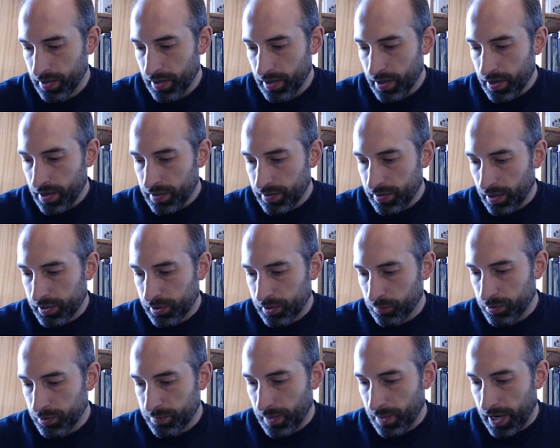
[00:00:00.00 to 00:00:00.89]
Thus it
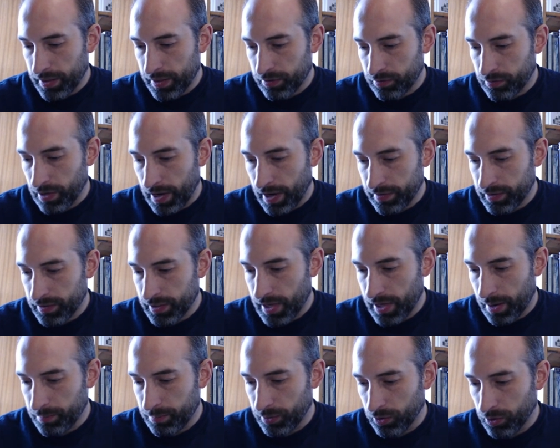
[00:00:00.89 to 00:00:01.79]
was made throughout the
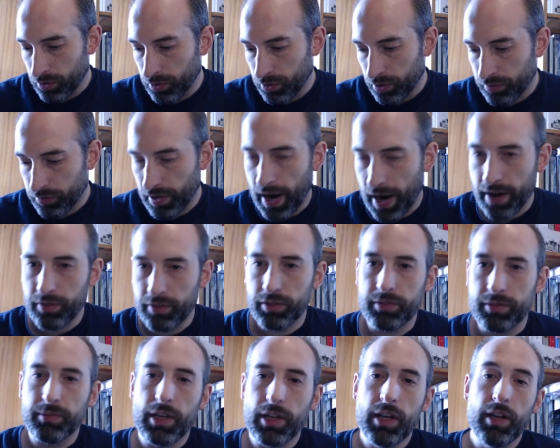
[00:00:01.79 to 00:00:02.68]
temple all around.
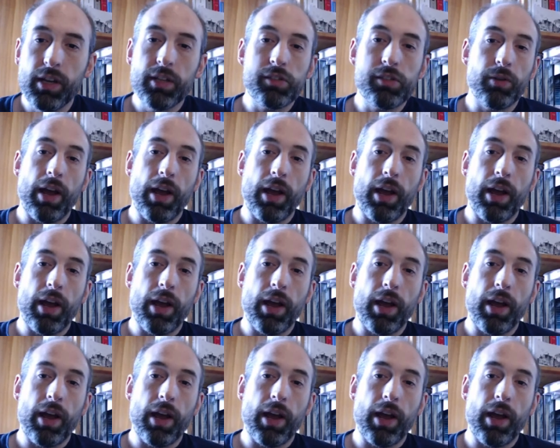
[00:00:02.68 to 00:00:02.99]
So we have